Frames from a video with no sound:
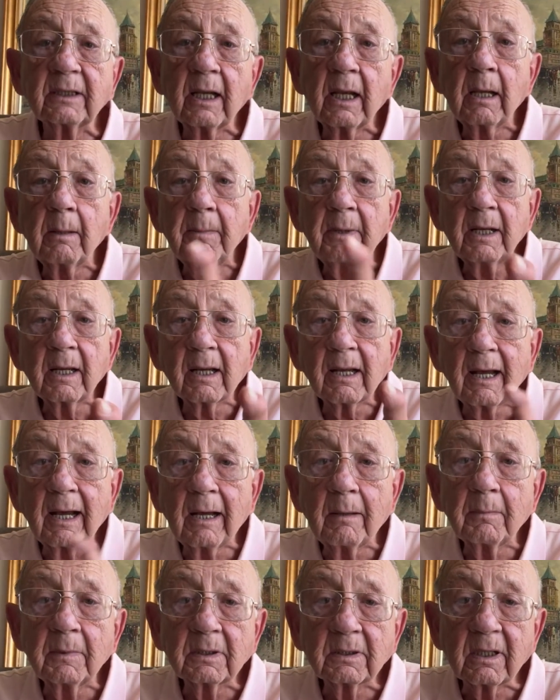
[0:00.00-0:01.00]
Gave me a
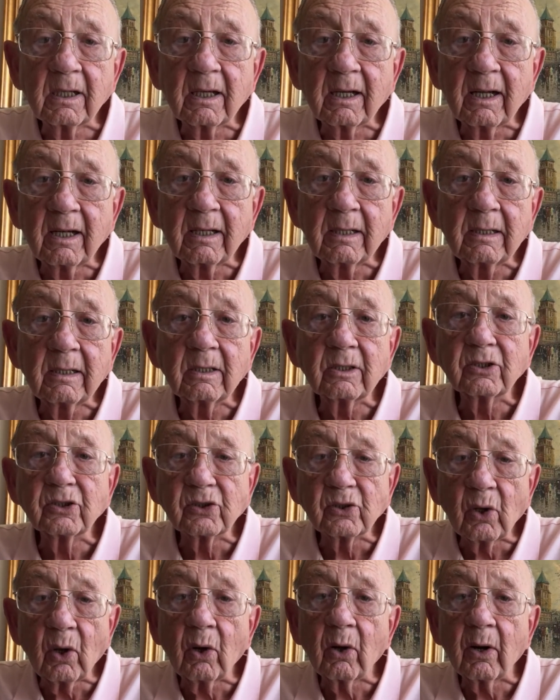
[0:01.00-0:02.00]
comment that I did a
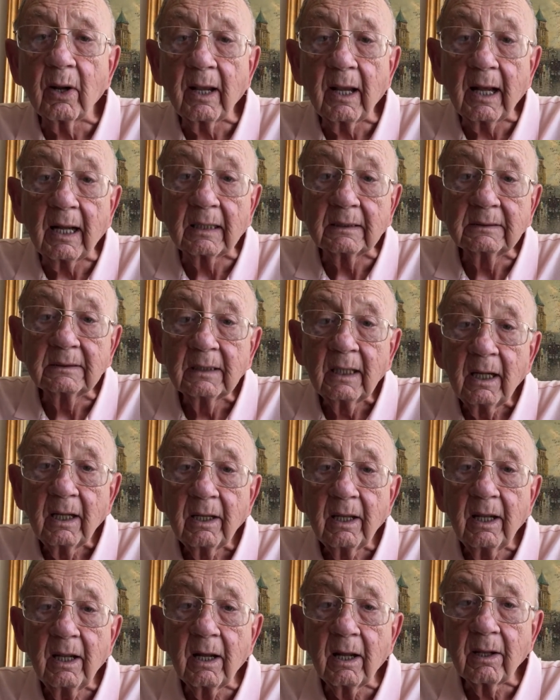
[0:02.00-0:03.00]
story on
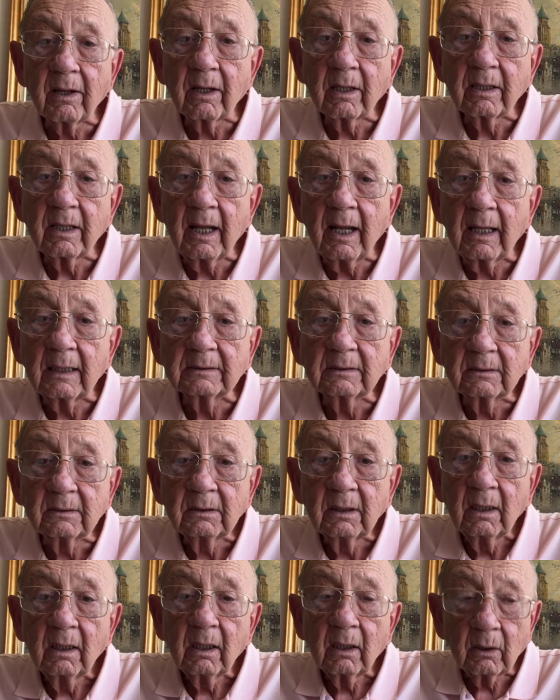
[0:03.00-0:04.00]
the other day,
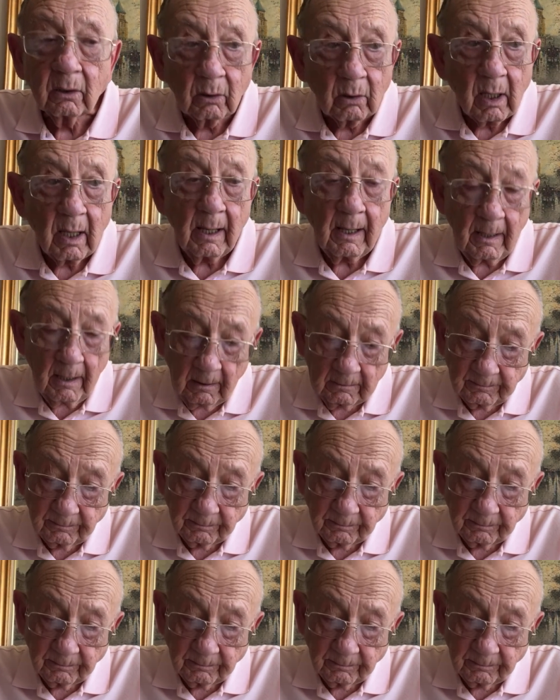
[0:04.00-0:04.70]
okay?